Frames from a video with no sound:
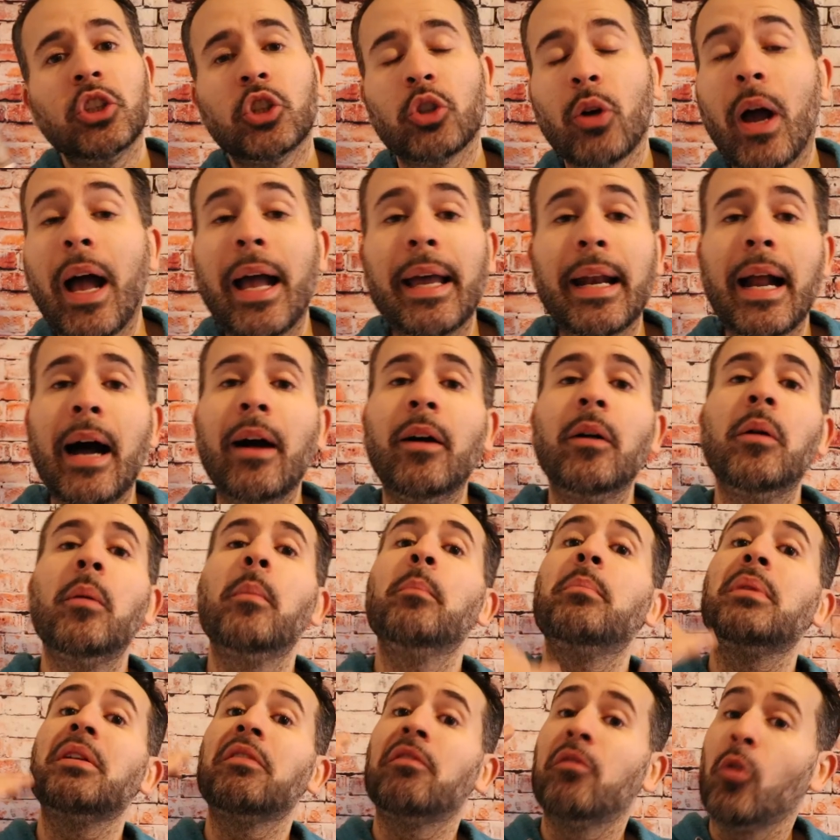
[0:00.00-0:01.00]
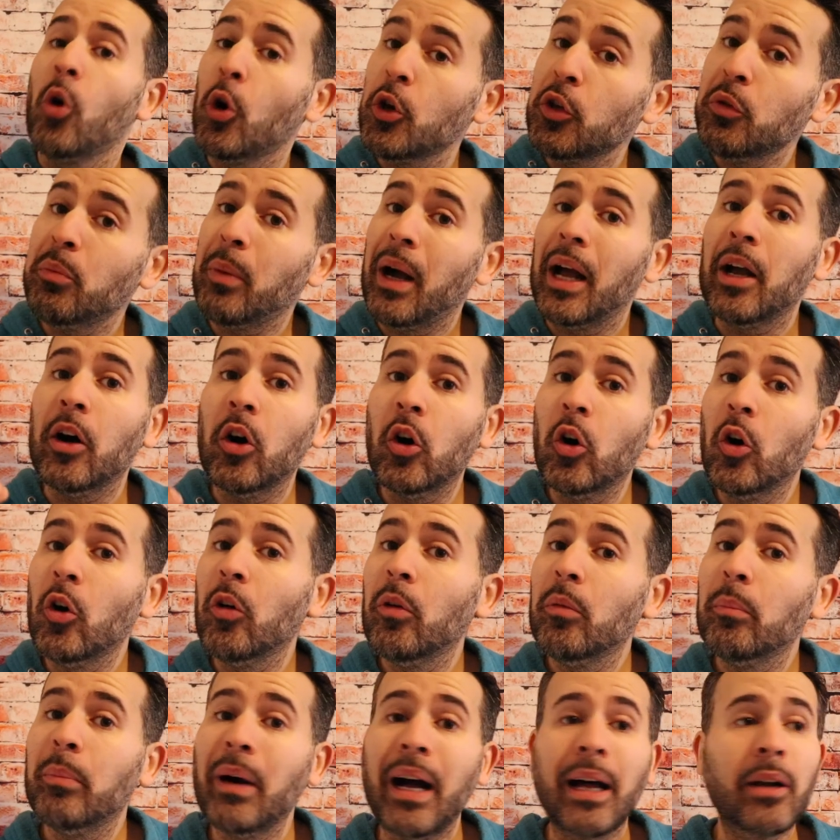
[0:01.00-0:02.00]
Try it out before you buy a
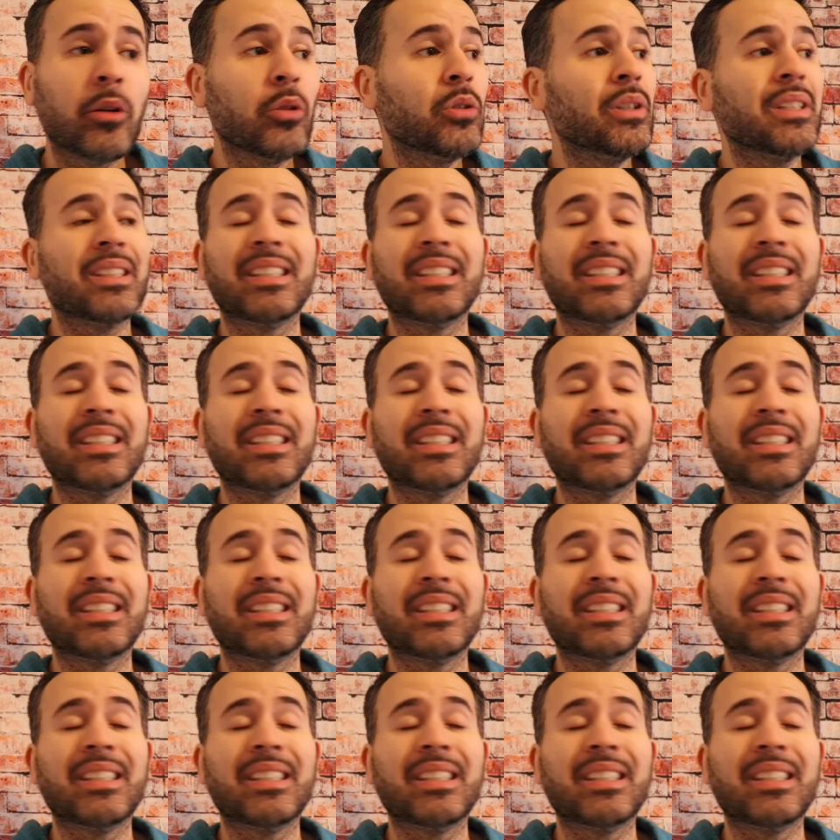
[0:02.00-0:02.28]
whole bottle.